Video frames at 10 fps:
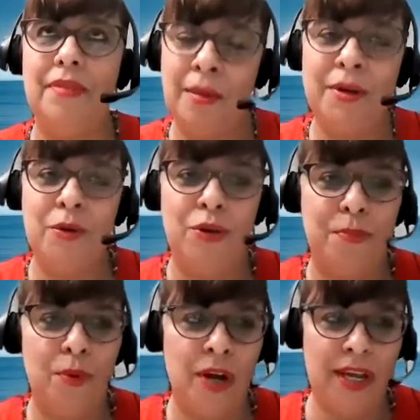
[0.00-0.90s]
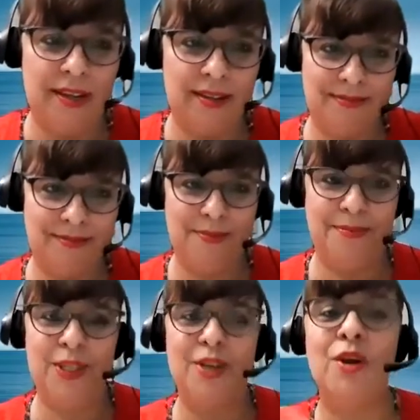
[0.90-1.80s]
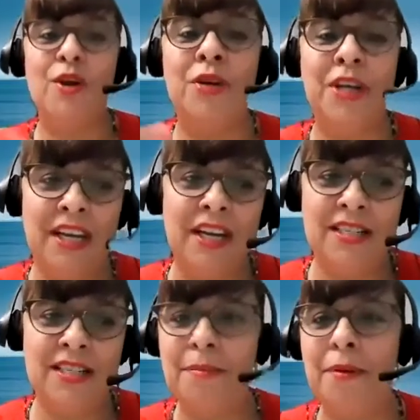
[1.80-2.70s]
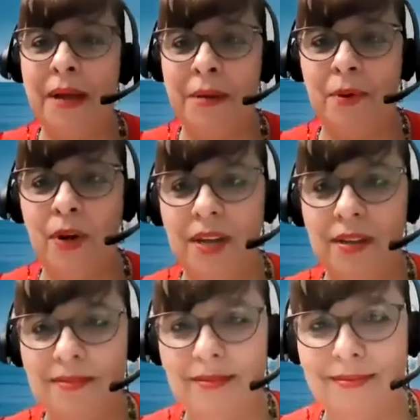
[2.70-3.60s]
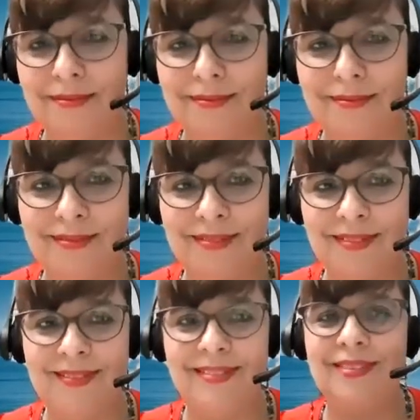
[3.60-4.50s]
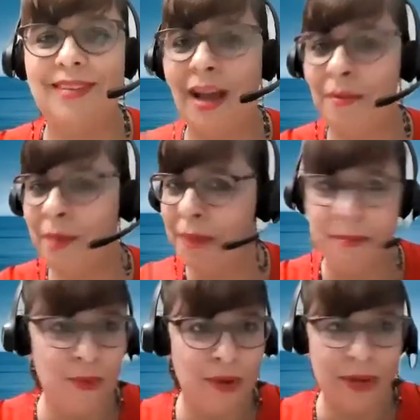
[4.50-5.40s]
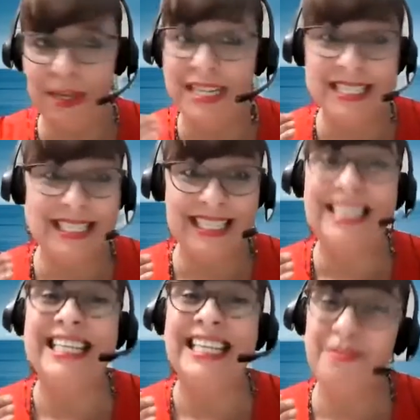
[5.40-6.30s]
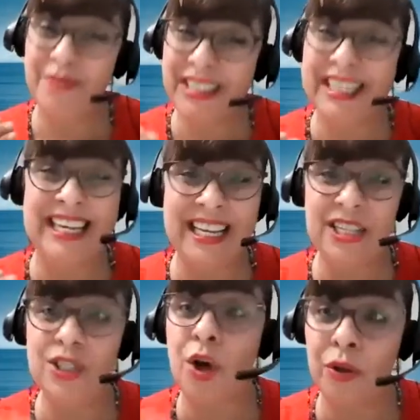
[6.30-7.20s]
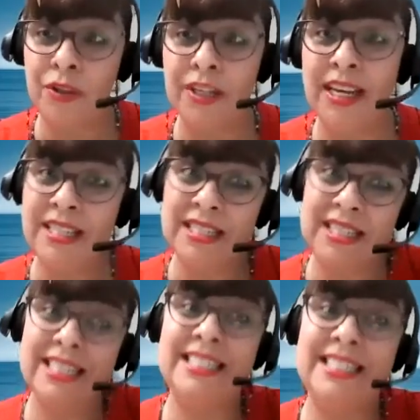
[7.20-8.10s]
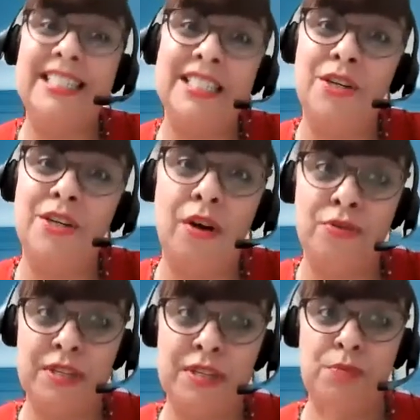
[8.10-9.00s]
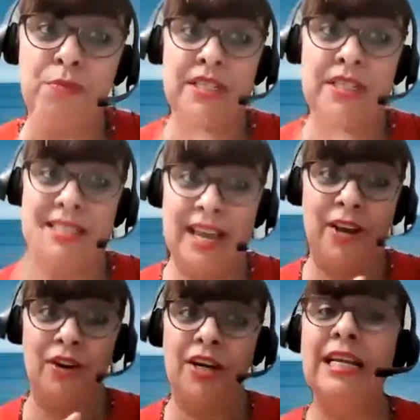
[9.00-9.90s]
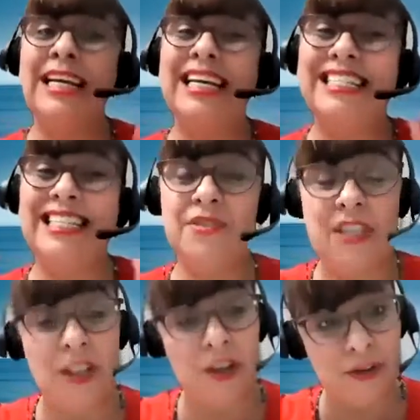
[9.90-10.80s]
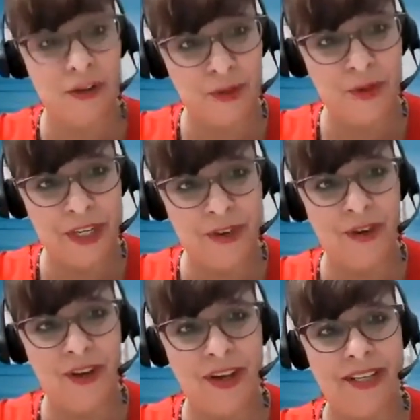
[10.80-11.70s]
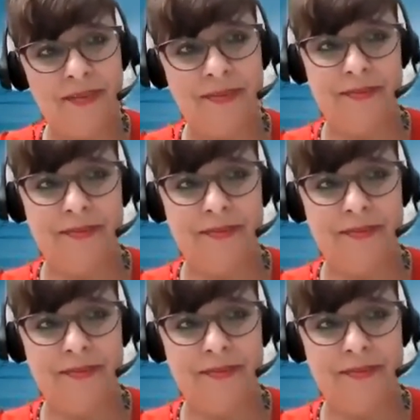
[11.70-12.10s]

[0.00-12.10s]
I'm a good boy, because all he hears, I'm a bad boy. I'm a bad boy, because he really hits all the kids because he doesn't know how to express his anger, because there is a lot of going on.